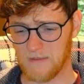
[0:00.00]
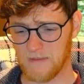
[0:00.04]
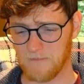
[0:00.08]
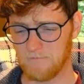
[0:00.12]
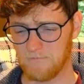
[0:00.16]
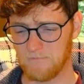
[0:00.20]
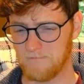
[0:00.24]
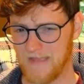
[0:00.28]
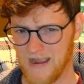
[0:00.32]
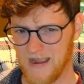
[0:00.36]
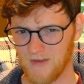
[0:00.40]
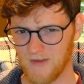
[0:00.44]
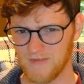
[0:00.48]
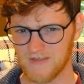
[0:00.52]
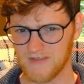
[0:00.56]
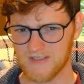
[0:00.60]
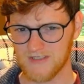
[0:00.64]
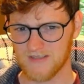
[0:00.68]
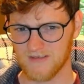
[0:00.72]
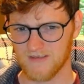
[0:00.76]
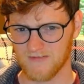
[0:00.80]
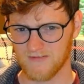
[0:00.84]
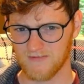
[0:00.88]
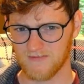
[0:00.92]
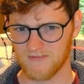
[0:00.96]
like
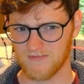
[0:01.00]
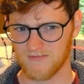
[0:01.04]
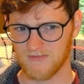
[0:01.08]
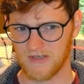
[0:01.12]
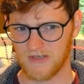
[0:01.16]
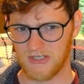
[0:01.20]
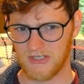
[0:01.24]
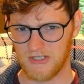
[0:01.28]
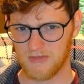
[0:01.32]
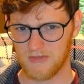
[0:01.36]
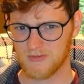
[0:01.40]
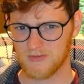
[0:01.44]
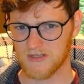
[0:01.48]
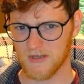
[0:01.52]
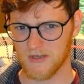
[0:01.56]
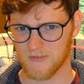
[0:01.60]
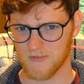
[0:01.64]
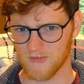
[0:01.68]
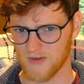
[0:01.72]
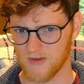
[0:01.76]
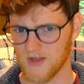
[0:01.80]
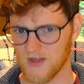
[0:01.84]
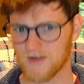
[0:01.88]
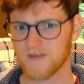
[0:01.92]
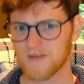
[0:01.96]
mountains of used
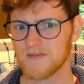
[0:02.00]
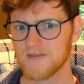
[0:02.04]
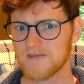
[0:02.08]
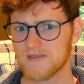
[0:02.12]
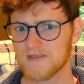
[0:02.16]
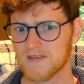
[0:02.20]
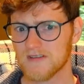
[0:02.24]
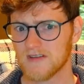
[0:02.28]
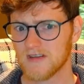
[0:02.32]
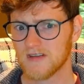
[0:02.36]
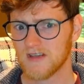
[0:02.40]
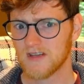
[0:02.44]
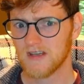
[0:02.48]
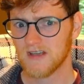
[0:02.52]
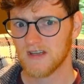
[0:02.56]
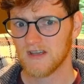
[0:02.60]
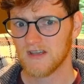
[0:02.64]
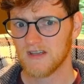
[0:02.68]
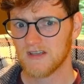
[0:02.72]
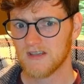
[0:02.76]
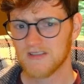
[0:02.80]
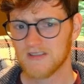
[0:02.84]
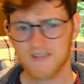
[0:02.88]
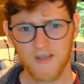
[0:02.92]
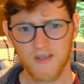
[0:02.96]
up runners
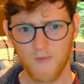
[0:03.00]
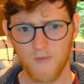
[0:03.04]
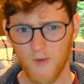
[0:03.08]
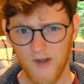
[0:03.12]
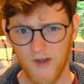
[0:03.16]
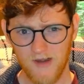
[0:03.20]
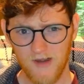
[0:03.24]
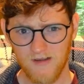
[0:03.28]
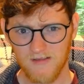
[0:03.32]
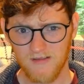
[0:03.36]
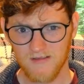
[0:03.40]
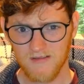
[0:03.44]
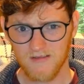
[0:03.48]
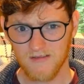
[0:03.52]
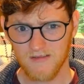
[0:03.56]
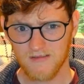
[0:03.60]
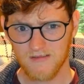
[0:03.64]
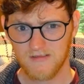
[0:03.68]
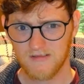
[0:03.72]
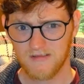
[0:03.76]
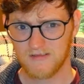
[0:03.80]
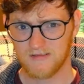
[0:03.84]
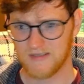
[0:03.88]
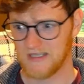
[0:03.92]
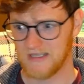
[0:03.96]
somewhere
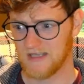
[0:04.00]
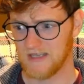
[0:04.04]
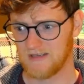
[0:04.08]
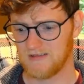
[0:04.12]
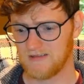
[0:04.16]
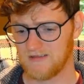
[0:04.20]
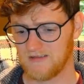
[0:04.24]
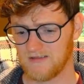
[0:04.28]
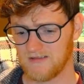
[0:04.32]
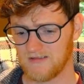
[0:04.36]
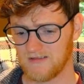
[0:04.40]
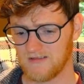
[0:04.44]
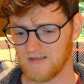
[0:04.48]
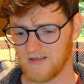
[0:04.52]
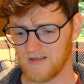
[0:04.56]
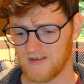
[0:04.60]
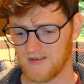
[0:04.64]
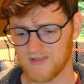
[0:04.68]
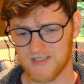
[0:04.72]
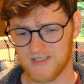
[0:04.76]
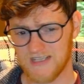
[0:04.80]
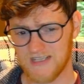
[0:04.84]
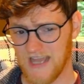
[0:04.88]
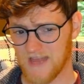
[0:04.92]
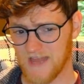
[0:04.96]
that
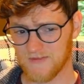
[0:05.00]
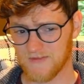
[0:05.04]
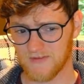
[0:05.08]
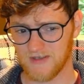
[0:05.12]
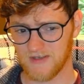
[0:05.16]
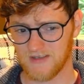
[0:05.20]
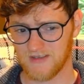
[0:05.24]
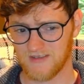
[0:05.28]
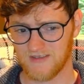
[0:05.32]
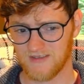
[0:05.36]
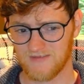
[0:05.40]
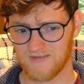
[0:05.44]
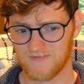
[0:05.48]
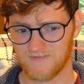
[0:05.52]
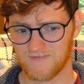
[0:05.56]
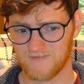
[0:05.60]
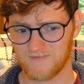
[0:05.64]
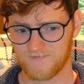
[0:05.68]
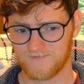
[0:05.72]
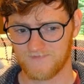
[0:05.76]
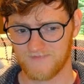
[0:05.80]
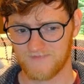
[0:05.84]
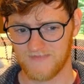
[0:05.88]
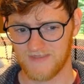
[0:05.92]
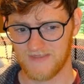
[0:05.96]
are just gathering
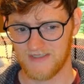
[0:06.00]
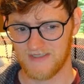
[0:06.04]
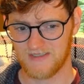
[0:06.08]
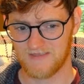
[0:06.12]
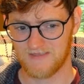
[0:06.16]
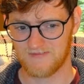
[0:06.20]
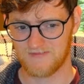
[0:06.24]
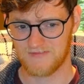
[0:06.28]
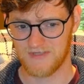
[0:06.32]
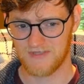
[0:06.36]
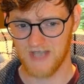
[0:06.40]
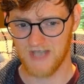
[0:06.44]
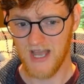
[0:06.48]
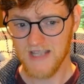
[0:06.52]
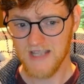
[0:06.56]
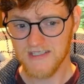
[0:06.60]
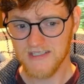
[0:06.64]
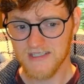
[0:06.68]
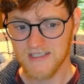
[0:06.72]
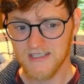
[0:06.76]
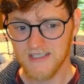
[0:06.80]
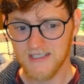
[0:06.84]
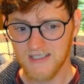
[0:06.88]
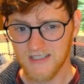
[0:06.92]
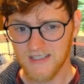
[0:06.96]

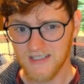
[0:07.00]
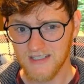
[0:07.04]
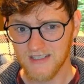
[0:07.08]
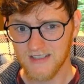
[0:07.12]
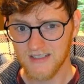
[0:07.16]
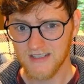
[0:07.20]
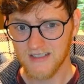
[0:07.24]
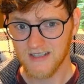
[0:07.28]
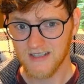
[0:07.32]
dust?